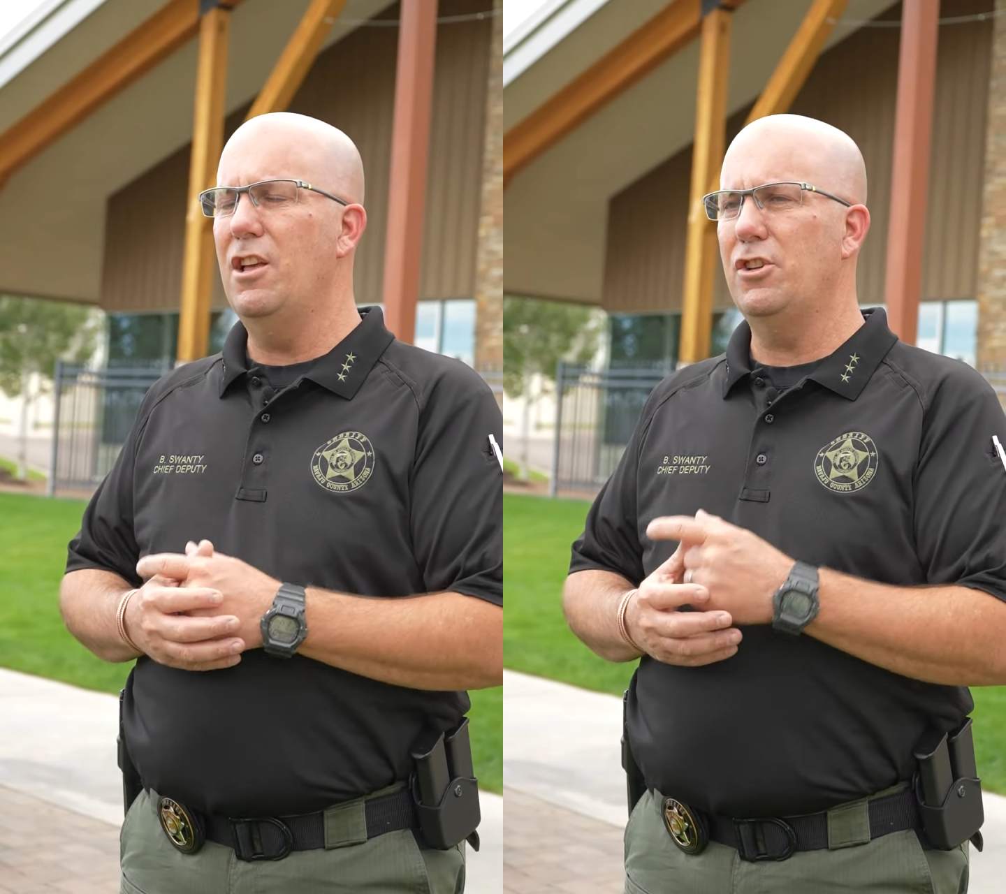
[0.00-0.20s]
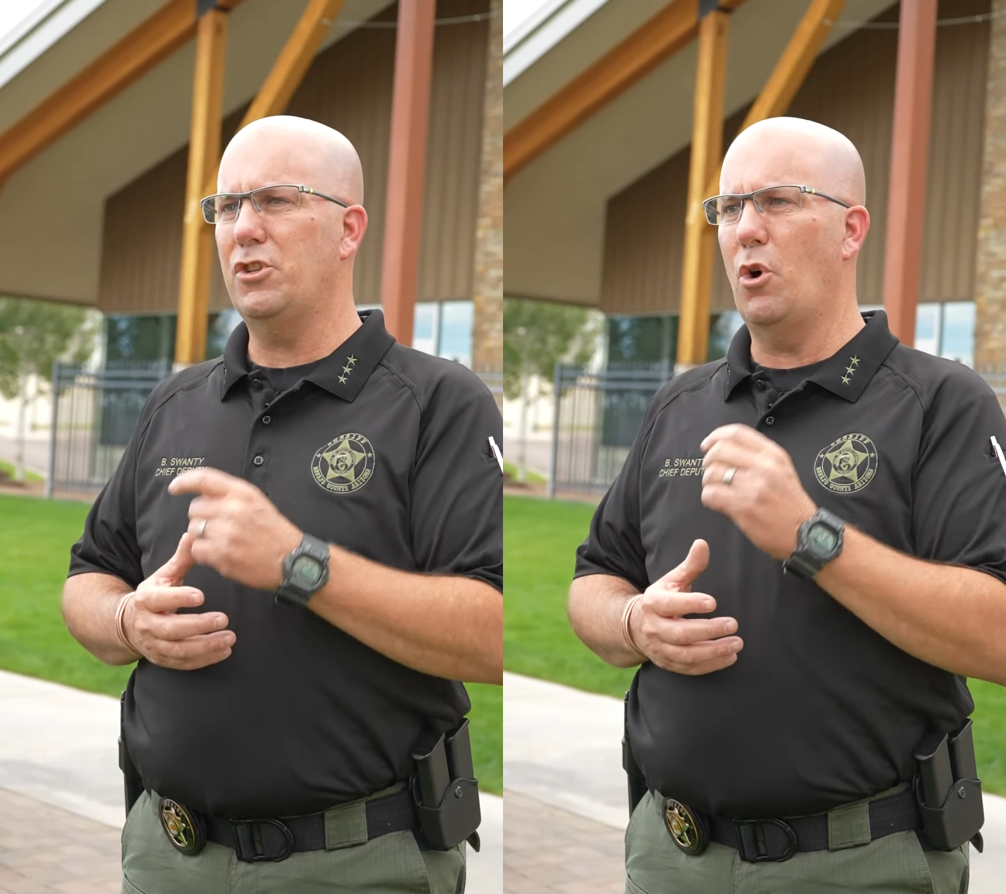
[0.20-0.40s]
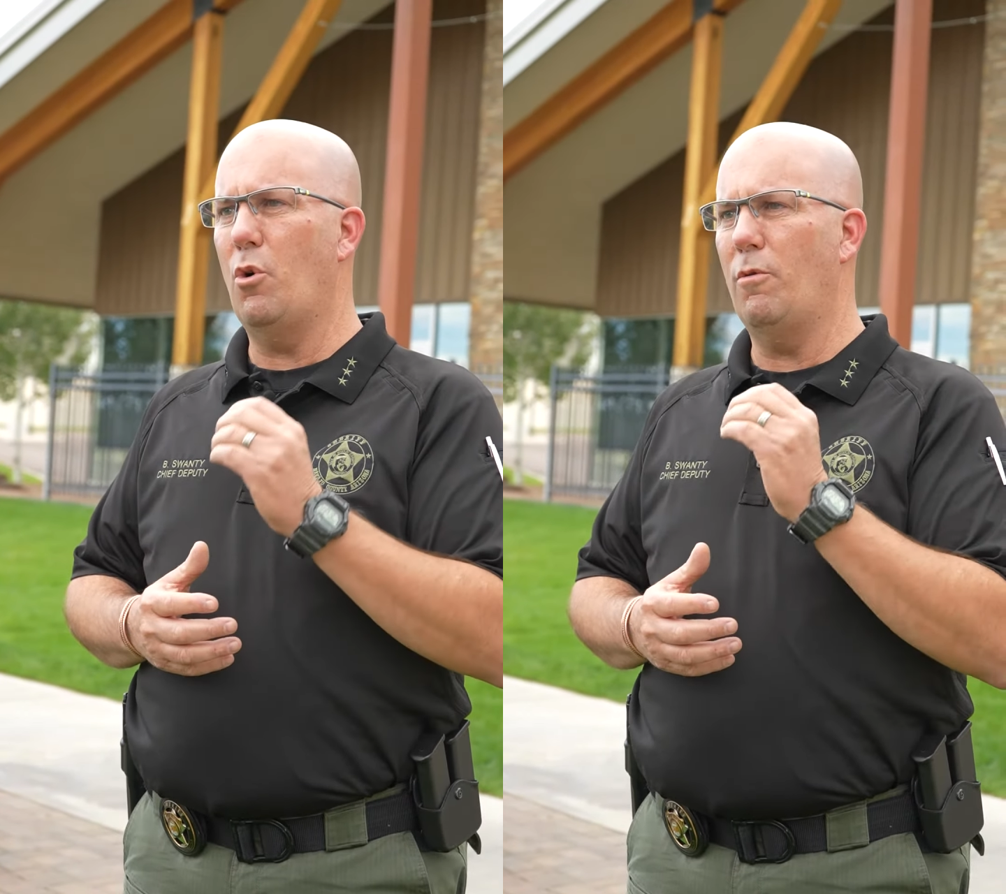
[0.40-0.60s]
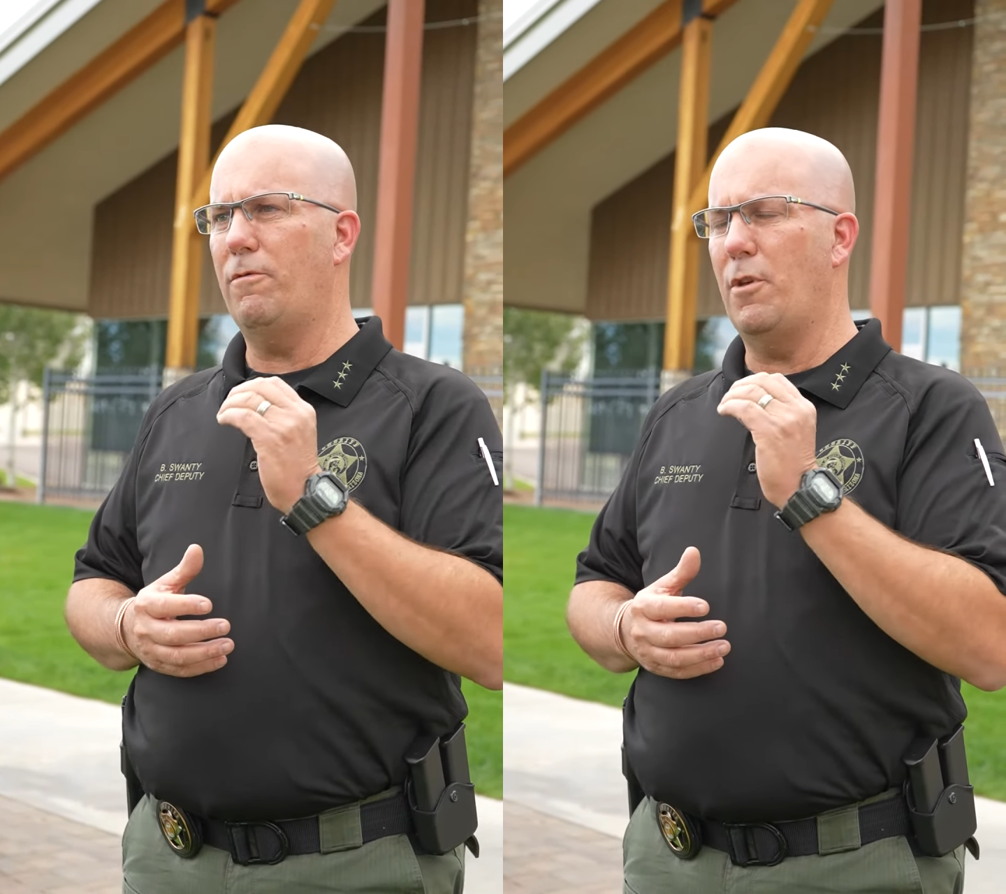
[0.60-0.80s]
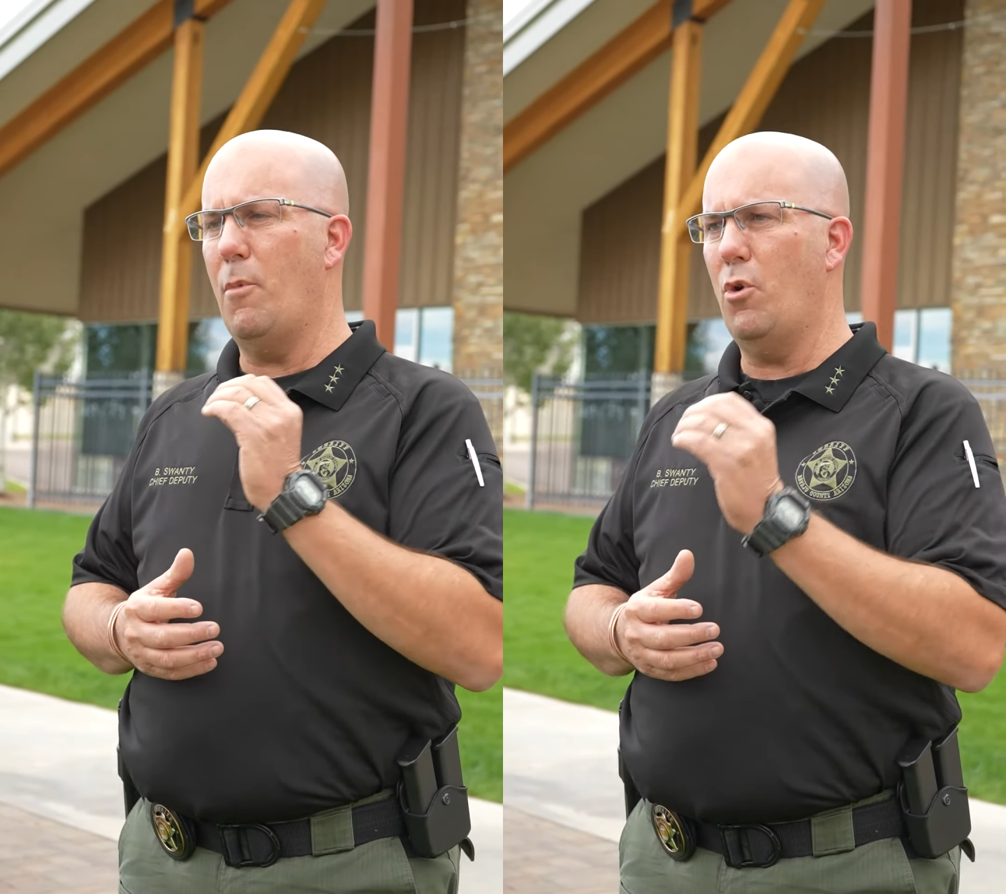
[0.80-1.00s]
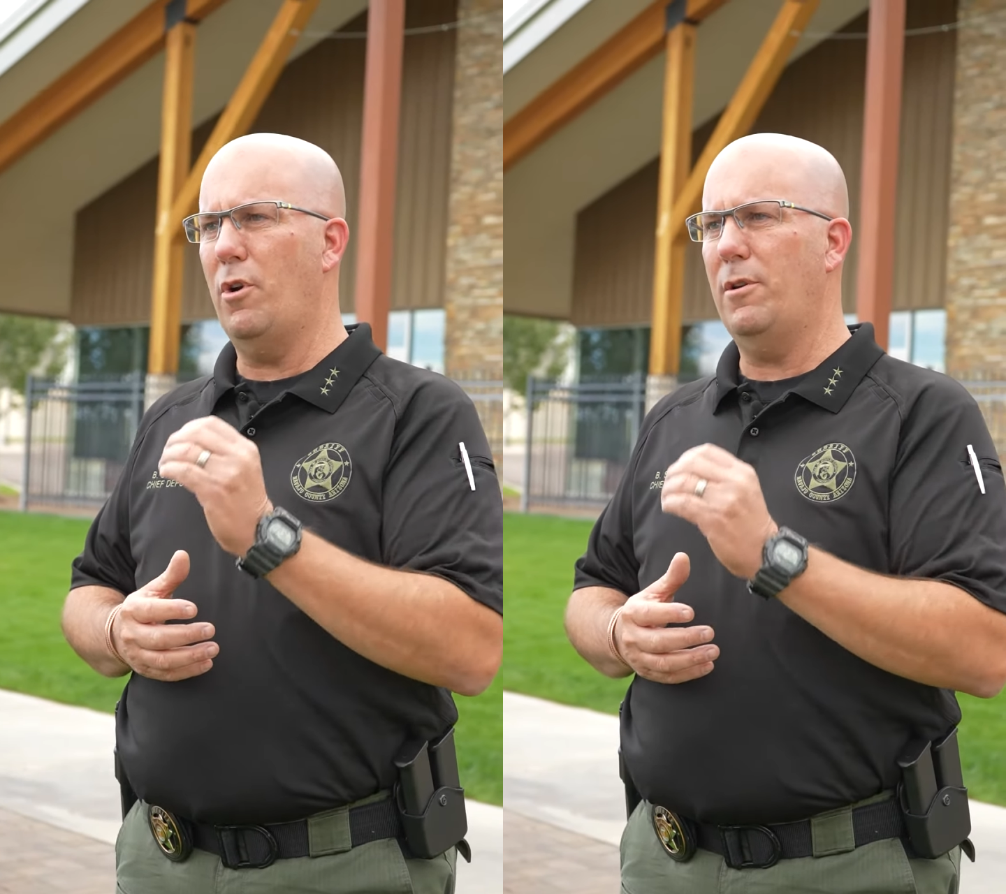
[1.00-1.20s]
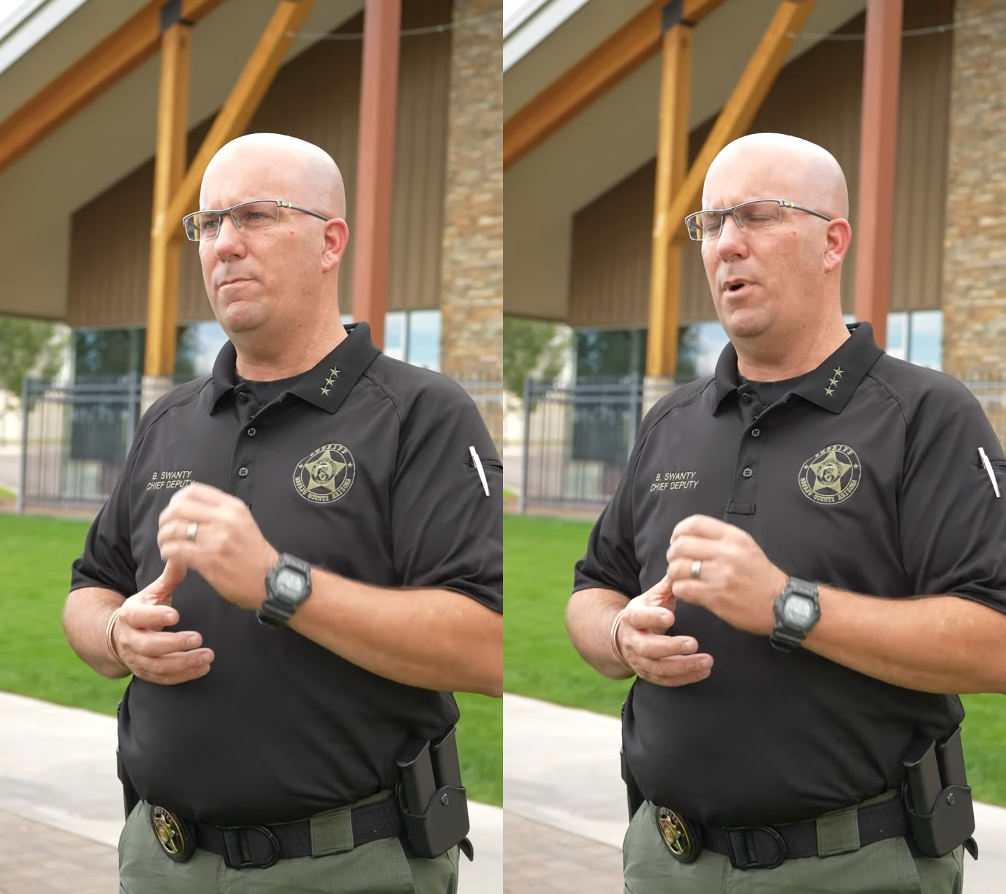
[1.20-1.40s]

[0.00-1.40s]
So for the motoring